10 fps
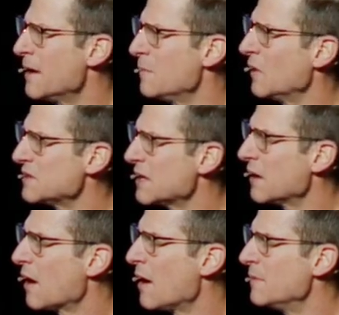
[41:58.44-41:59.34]
Billy's going to
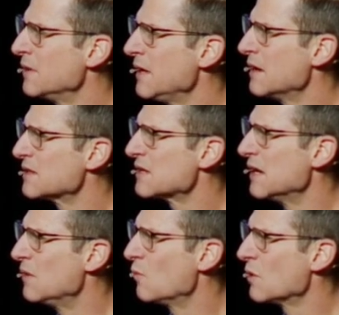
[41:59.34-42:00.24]
come and lead us in,
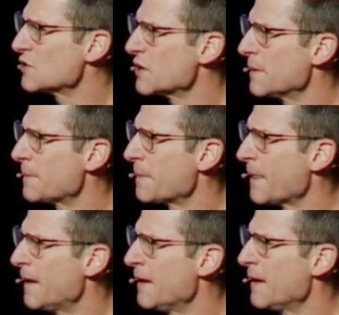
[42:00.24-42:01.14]
in worship.
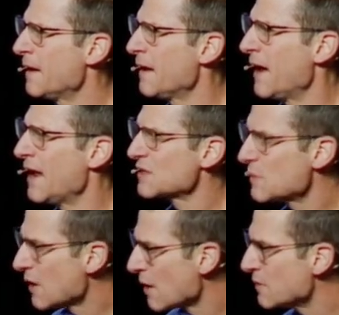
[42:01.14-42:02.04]
And as
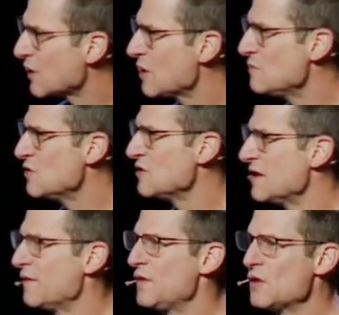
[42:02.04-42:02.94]
we come to
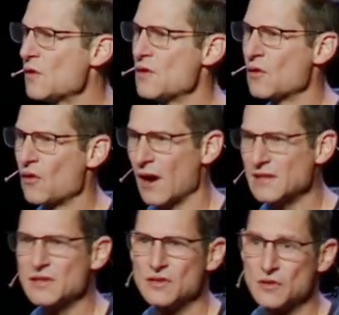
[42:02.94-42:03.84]
communion, if you don't know
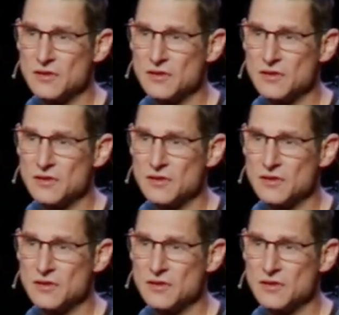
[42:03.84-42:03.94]
Christ as your